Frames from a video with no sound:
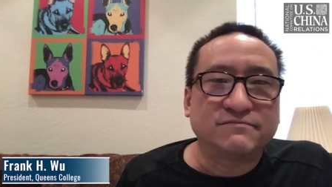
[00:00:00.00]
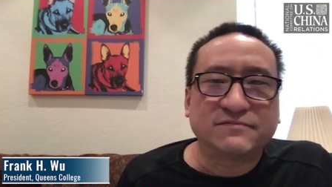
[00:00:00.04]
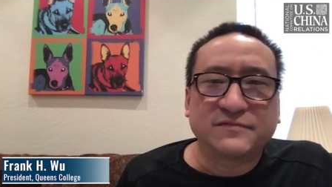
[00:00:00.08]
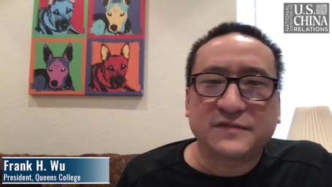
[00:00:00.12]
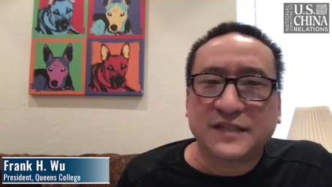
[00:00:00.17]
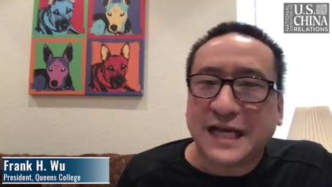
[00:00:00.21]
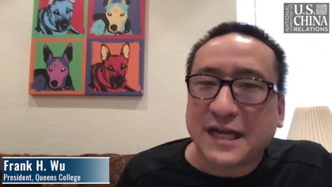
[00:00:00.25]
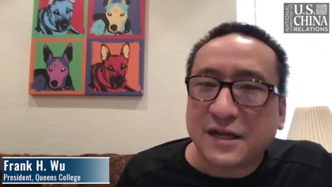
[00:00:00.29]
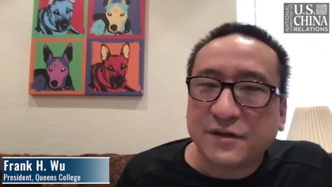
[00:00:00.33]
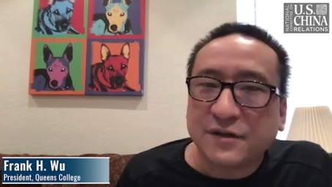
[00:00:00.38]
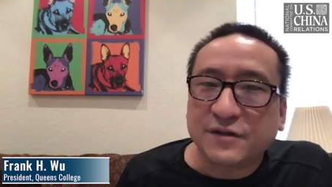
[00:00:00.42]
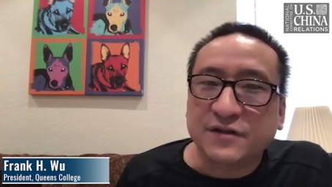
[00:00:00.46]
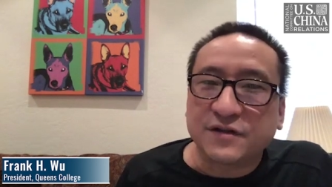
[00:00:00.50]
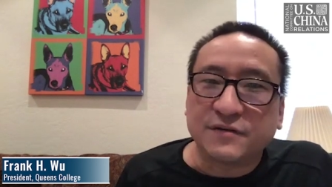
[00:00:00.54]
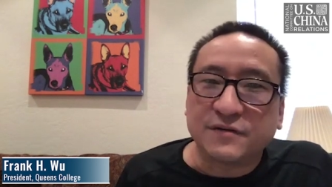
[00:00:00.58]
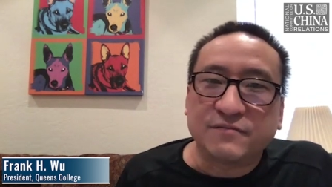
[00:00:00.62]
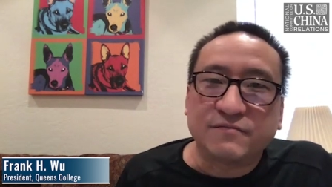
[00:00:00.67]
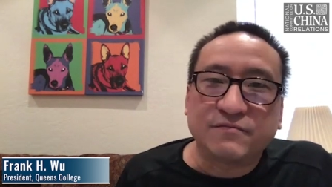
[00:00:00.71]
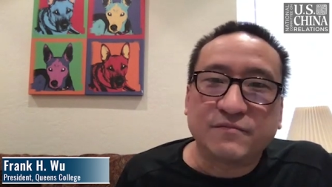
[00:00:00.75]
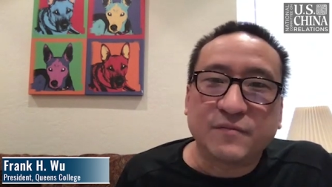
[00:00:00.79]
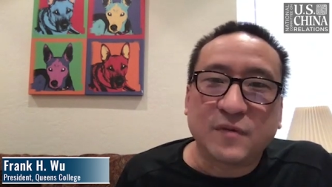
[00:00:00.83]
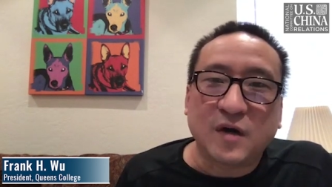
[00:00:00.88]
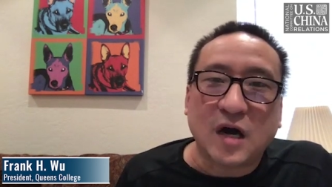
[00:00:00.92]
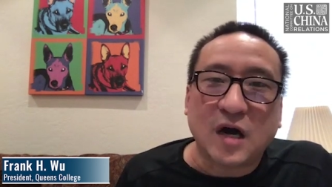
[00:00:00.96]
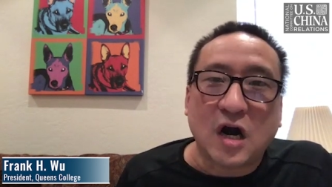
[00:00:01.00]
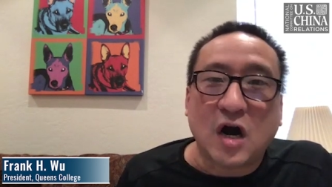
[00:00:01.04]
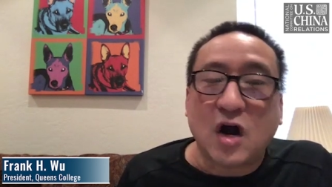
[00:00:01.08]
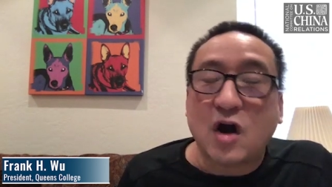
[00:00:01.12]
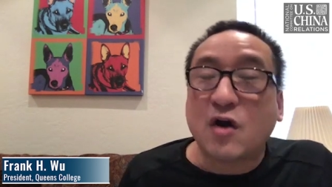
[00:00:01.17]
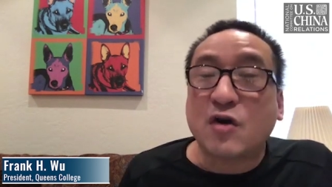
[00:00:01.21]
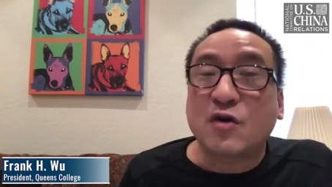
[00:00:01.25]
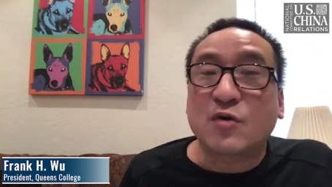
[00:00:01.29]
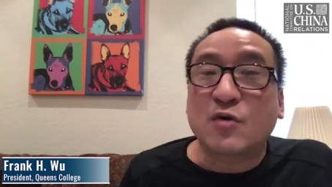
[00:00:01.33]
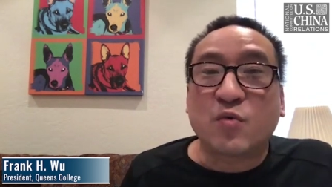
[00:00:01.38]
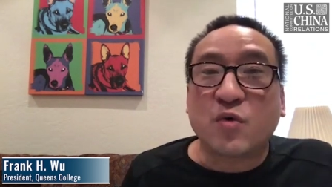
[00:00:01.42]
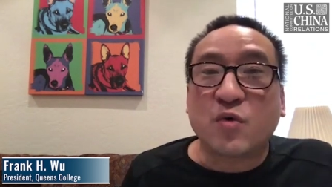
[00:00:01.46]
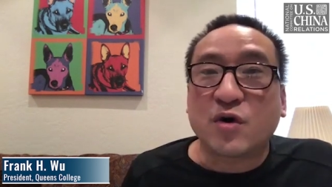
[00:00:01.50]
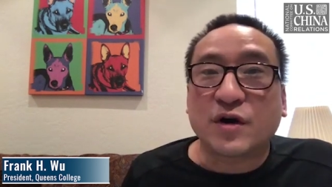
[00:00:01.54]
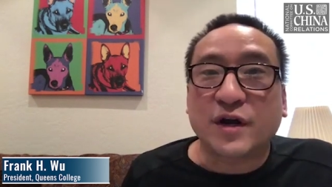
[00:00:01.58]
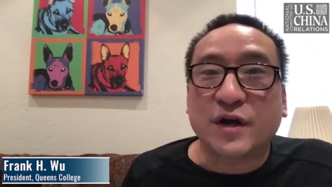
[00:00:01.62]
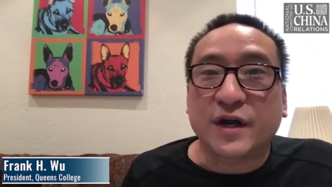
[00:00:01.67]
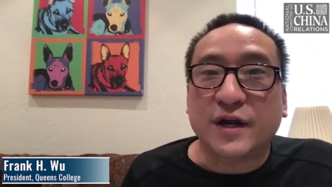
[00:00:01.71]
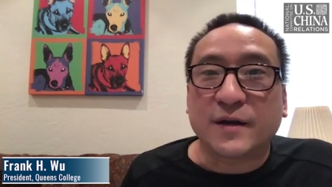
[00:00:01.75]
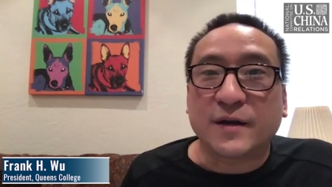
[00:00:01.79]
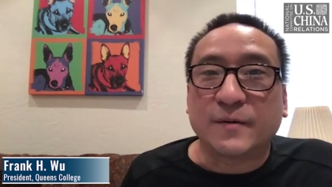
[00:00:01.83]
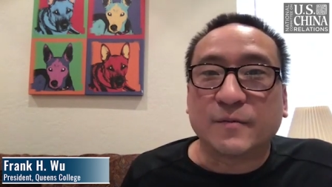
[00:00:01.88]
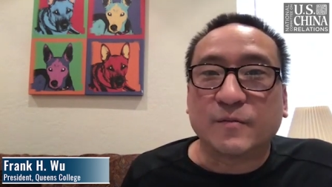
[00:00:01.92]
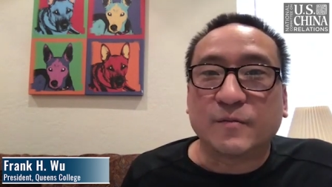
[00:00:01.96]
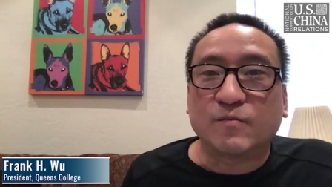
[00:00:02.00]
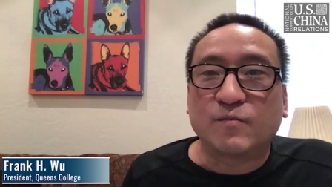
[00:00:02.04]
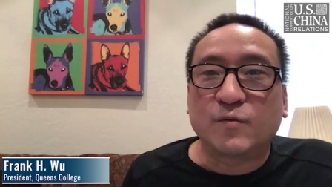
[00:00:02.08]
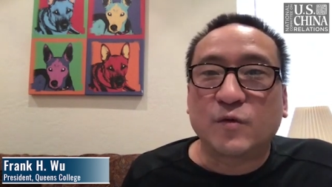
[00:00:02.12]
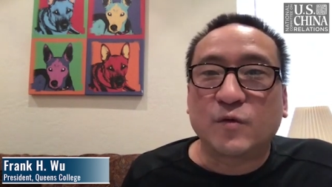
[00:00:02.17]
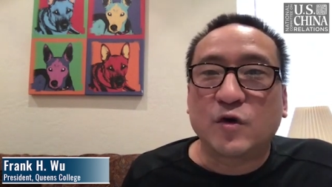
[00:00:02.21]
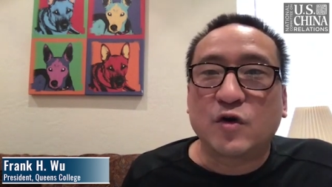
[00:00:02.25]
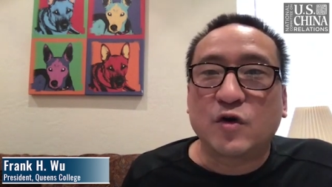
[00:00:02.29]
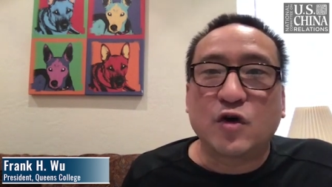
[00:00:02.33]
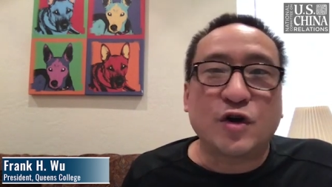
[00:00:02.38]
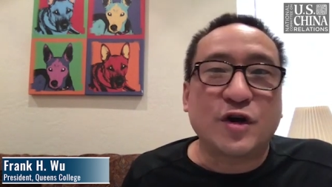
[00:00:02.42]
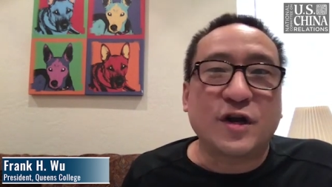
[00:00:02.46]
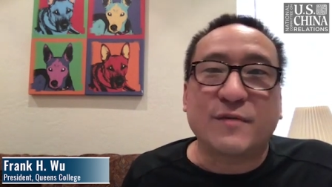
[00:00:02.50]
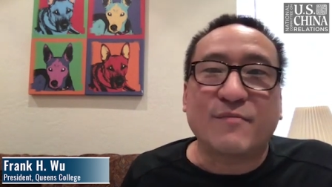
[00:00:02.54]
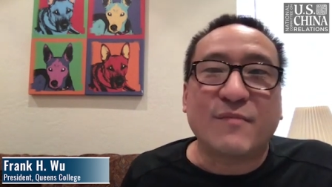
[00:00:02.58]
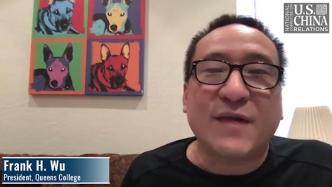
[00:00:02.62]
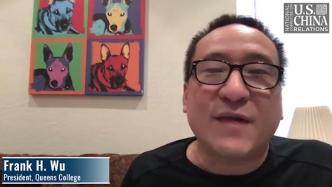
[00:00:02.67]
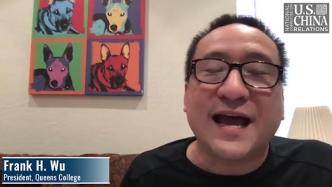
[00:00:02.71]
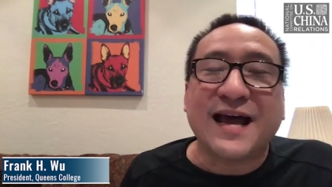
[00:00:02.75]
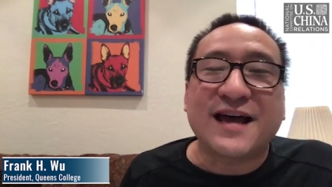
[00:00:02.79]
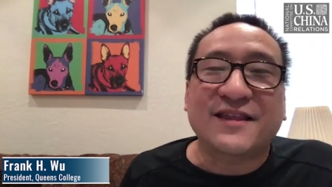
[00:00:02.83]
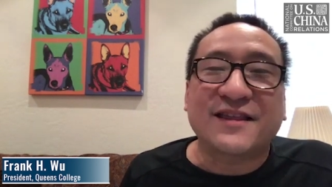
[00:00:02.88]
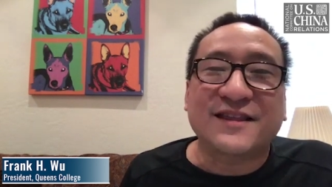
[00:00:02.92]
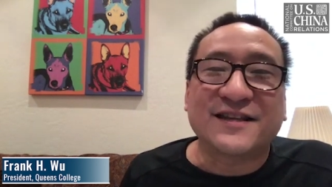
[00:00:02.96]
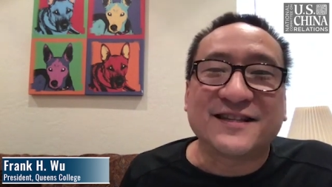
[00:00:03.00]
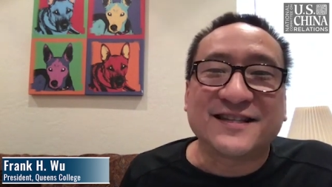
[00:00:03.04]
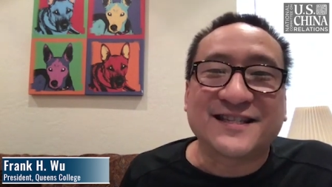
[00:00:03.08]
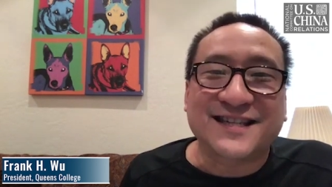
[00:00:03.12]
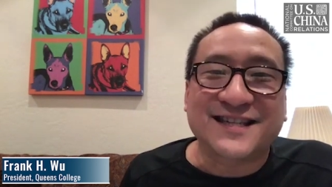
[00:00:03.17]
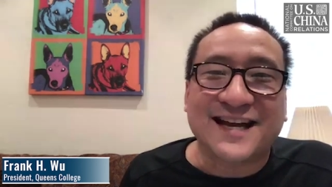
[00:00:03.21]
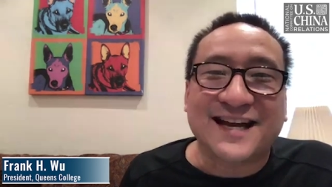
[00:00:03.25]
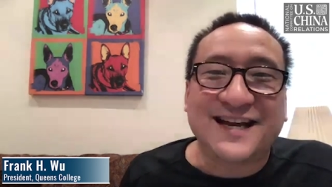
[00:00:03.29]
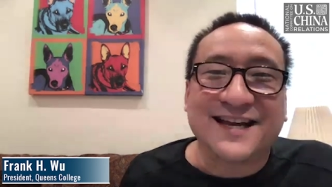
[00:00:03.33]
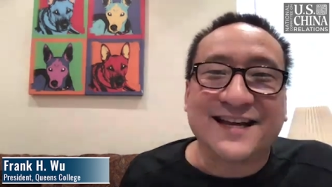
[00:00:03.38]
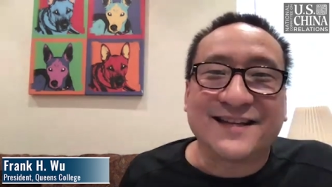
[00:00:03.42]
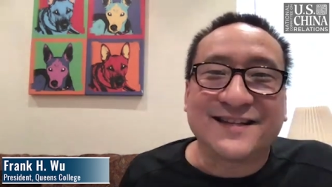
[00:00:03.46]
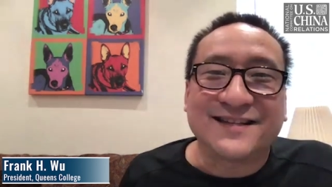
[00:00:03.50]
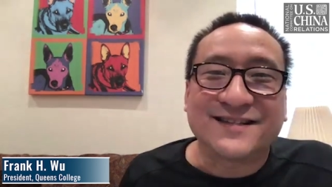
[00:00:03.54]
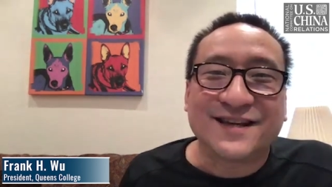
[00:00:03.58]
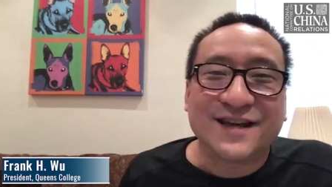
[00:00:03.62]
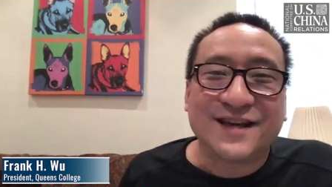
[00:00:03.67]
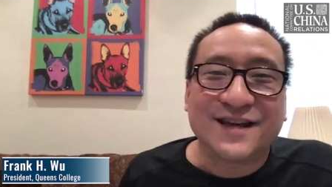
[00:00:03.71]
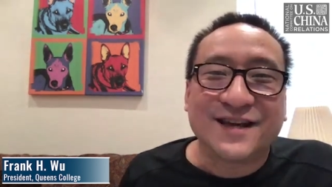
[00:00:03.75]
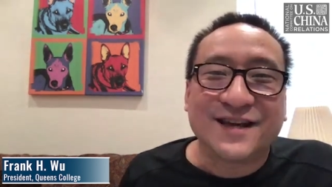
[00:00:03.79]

talented, hardworking, good at math and science.